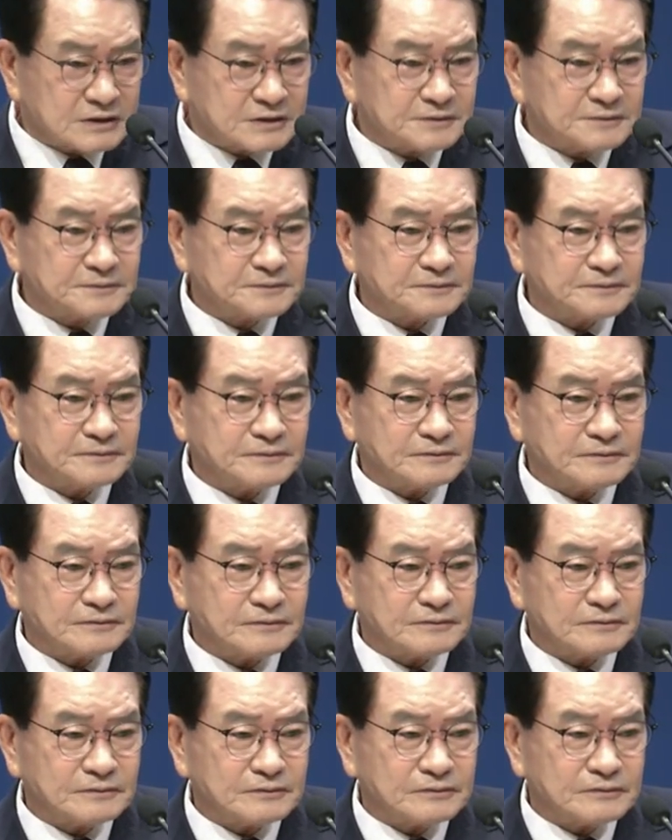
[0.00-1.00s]
It is because
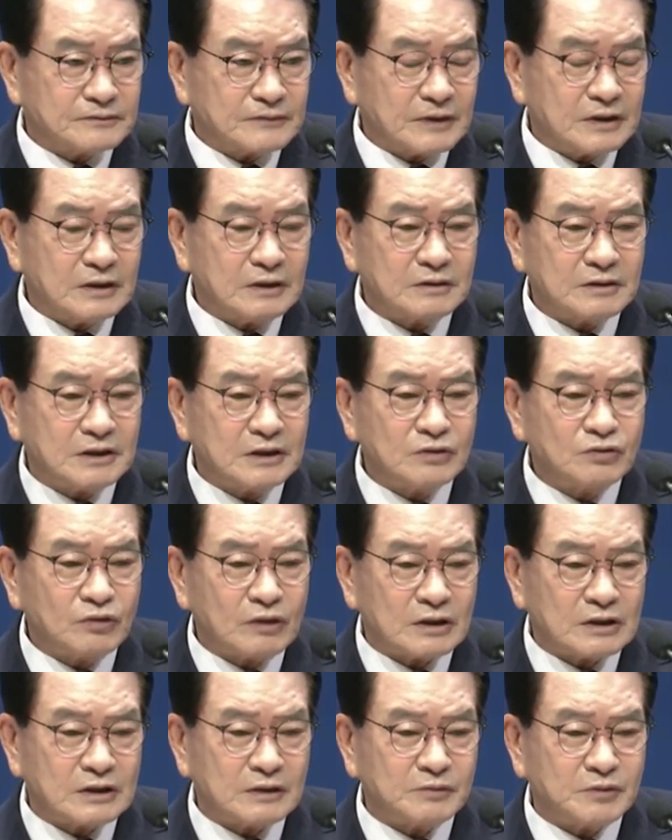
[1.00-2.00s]
you did not completely